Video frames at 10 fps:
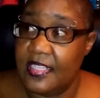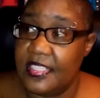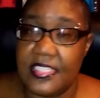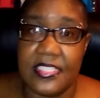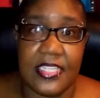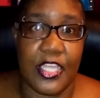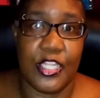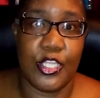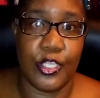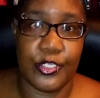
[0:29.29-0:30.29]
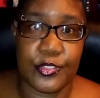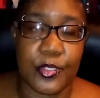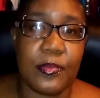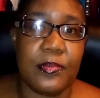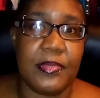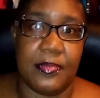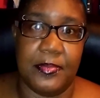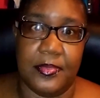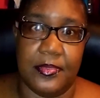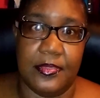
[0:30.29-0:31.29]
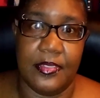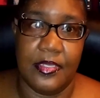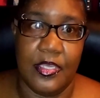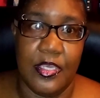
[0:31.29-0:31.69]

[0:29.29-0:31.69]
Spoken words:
this is like a large group of people